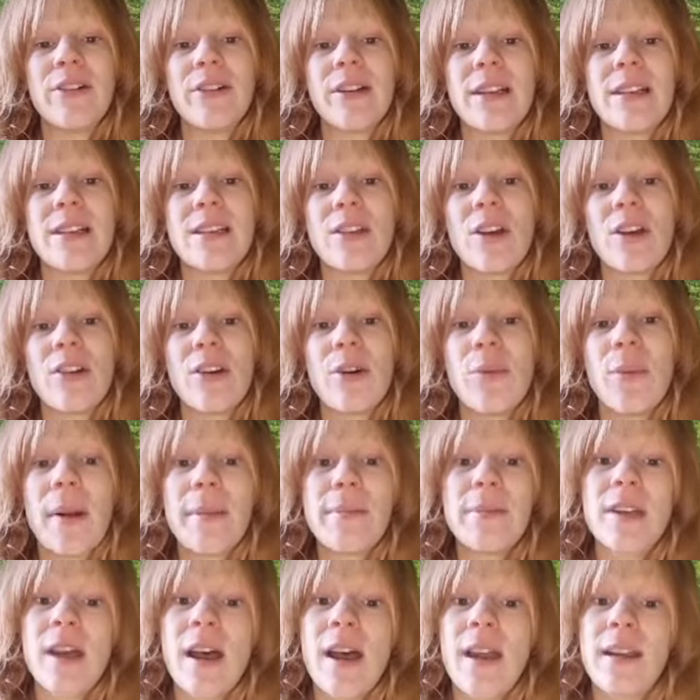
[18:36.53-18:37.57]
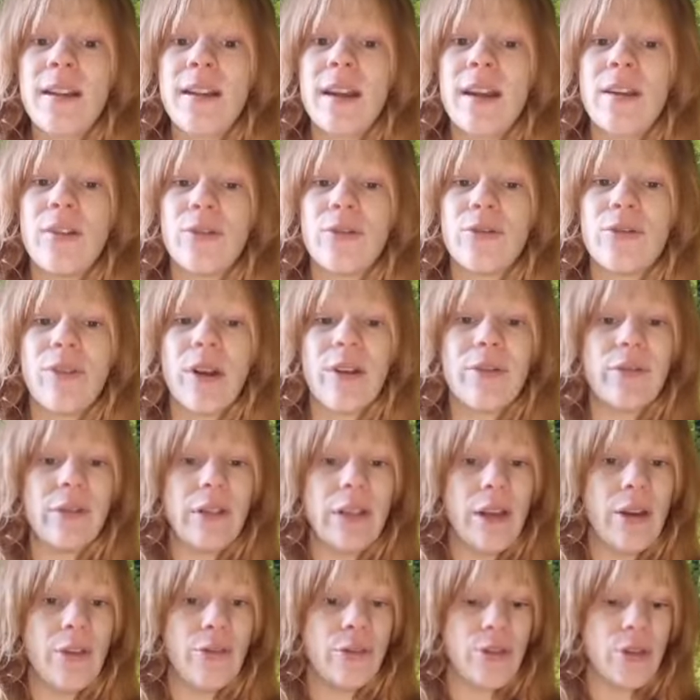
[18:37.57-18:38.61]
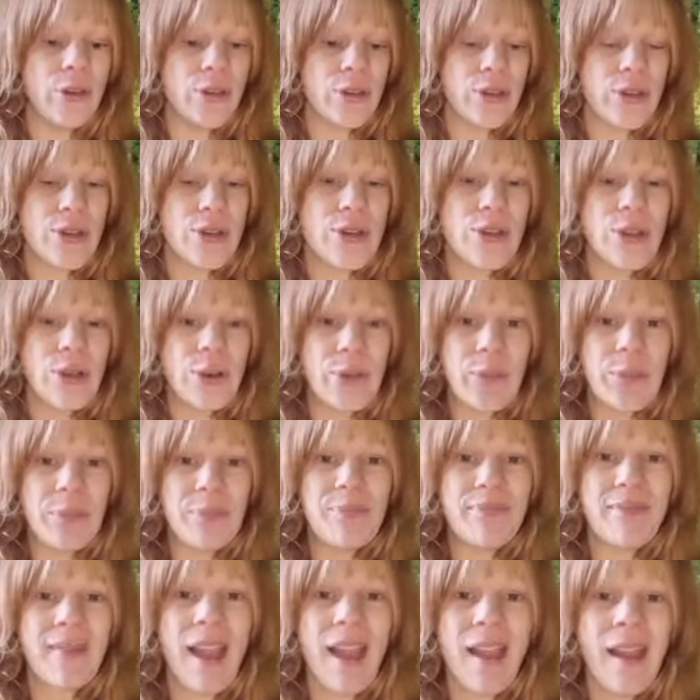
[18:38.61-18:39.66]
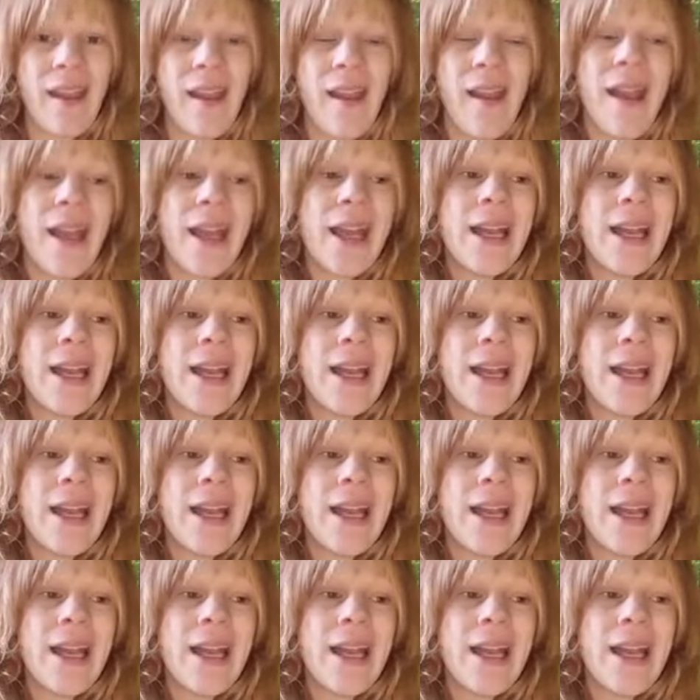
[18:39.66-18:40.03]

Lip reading: the pattern is on our website and on Ravelry, of course, too.